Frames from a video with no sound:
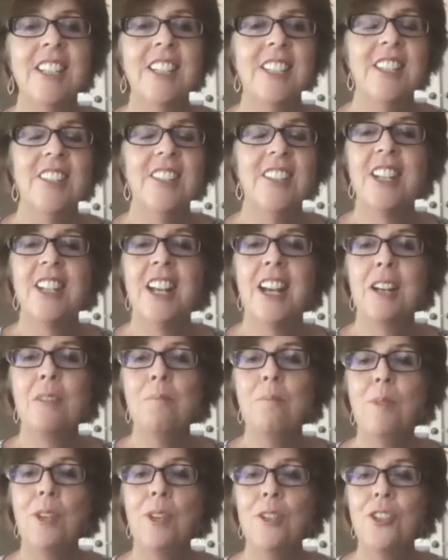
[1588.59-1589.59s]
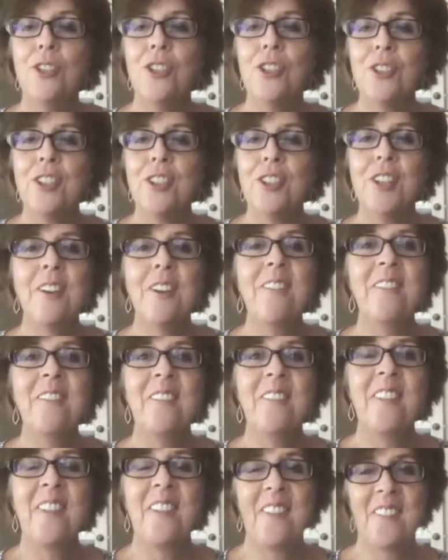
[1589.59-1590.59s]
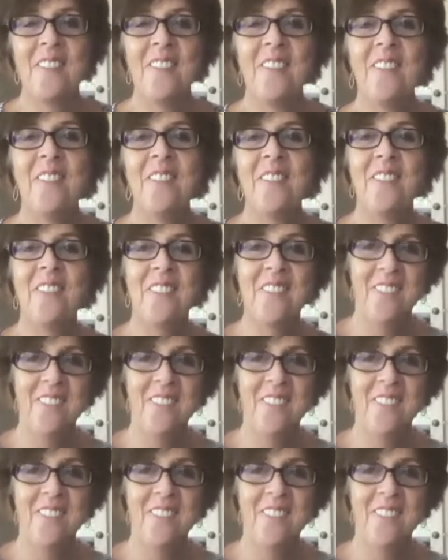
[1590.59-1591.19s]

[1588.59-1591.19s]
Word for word: You can unmute. I'm ready. Mm-hmm.